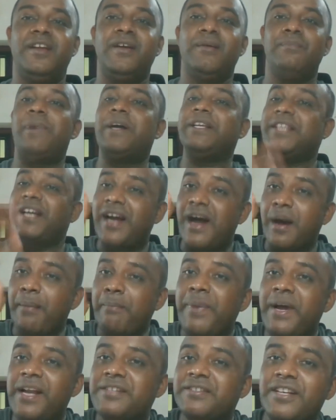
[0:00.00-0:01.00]
by the
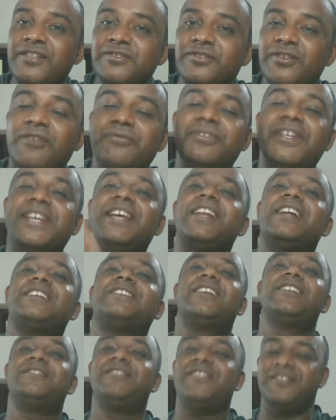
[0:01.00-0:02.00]
compulsions of the
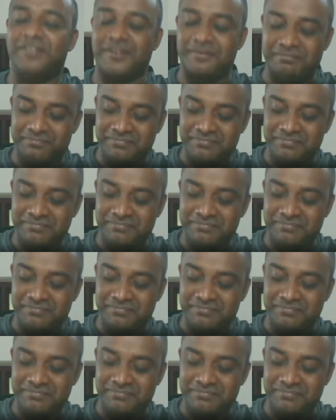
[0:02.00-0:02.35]
electoral system.